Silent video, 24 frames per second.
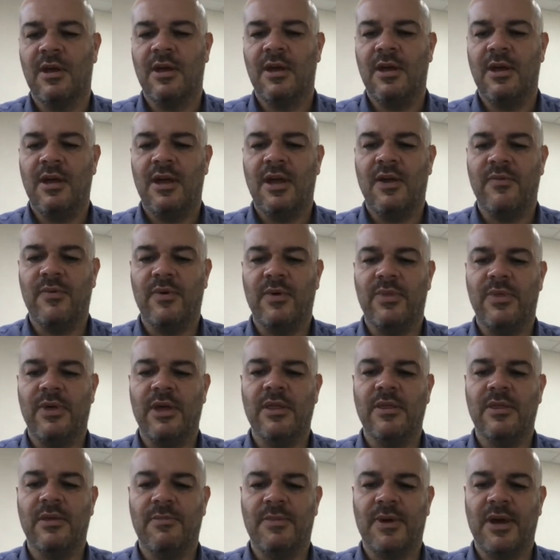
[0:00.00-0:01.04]
if we
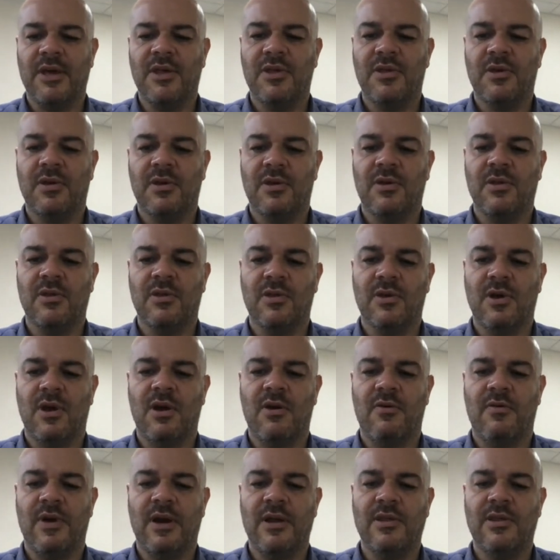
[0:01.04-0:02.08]
think the patient can
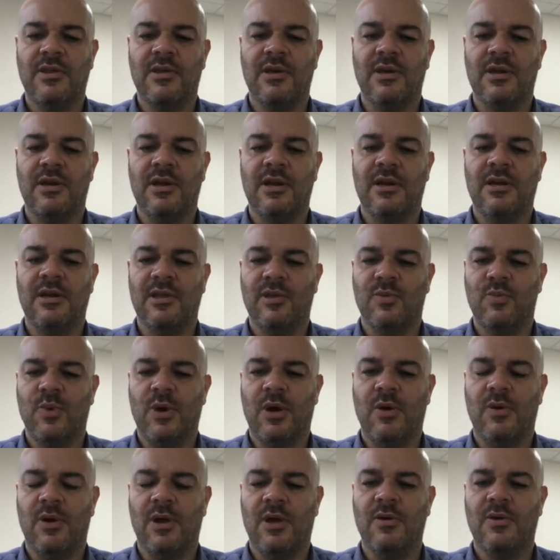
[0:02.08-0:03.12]
tolerate it and it's
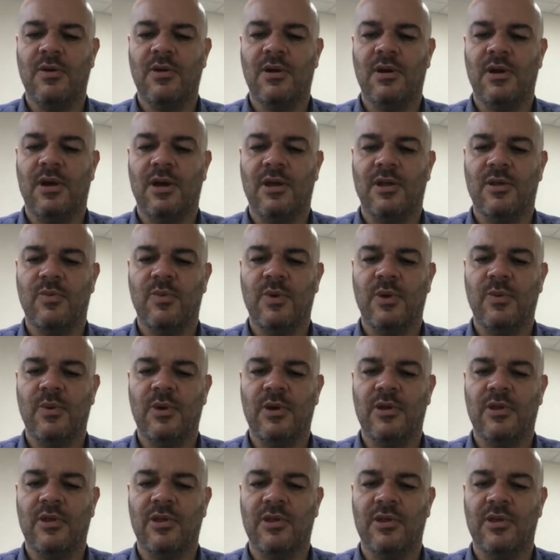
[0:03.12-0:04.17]
well localized, we would
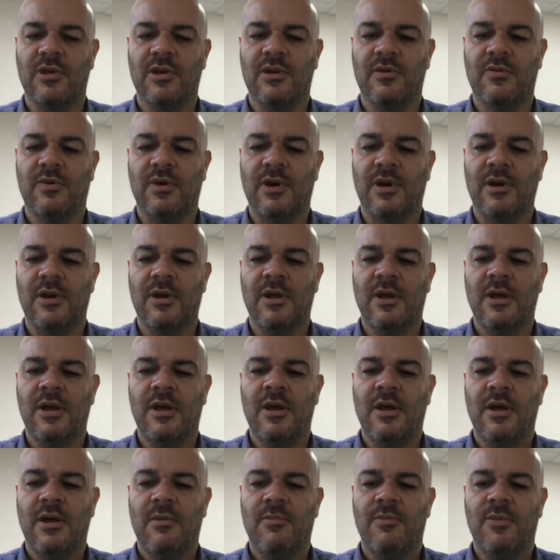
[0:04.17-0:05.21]
consider it.
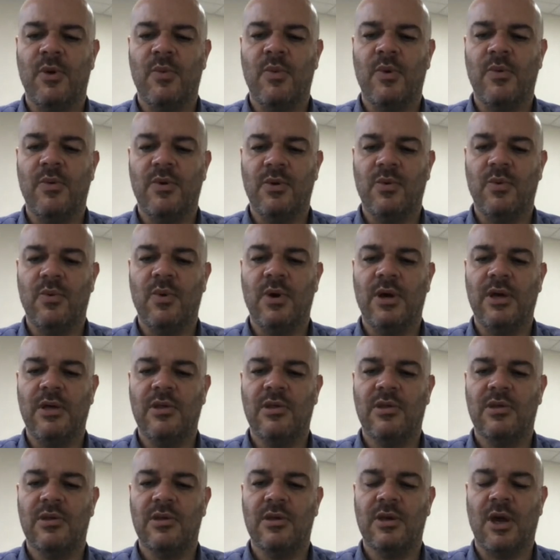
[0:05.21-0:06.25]
But we would
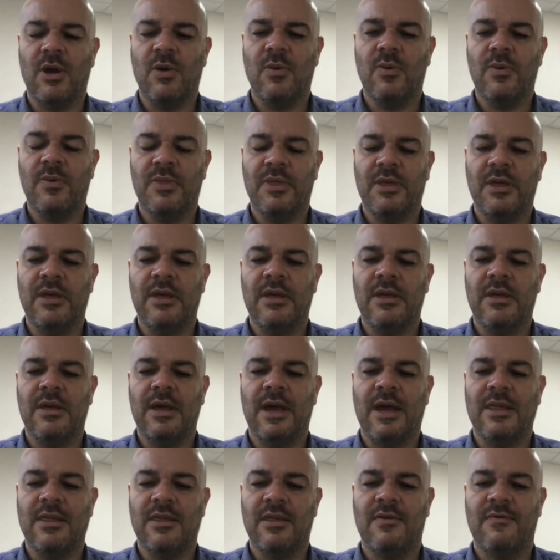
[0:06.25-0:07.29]
always go with the
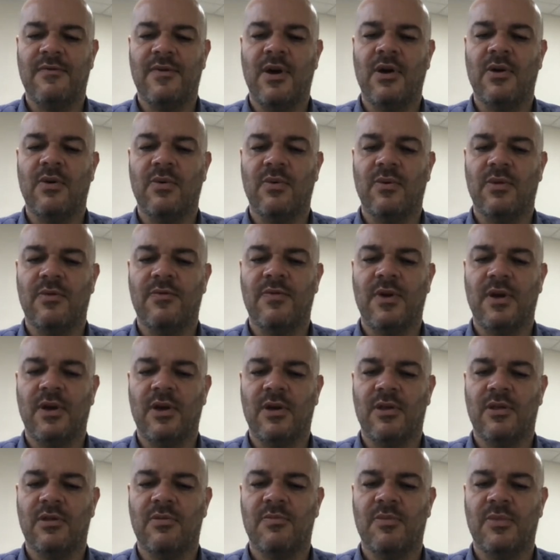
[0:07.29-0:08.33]
antifungals
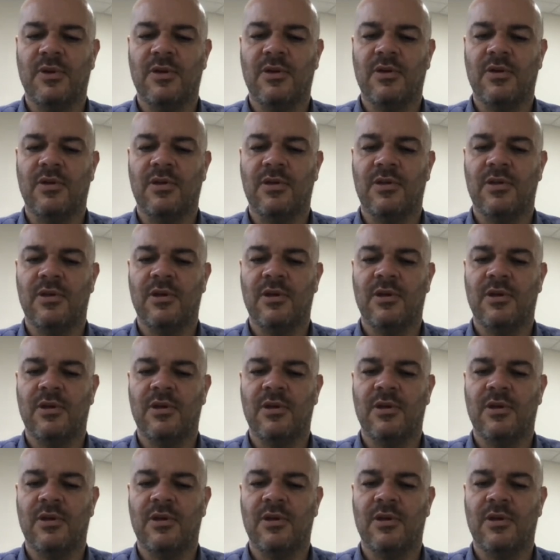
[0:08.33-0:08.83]
first, because